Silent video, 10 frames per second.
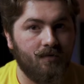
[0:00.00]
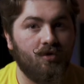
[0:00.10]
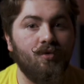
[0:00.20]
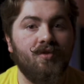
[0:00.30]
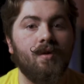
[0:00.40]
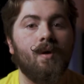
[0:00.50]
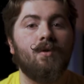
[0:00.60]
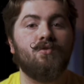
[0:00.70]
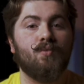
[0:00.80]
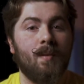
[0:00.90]
2
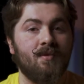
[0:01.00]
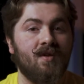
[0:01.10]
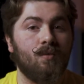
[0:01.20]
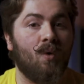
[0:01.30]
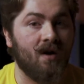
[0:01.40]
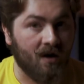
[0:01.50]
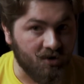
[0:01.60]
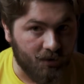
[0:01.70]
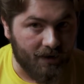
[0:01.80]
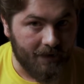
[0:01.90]
zeros represent
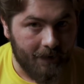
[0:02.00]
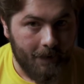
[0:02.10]
100.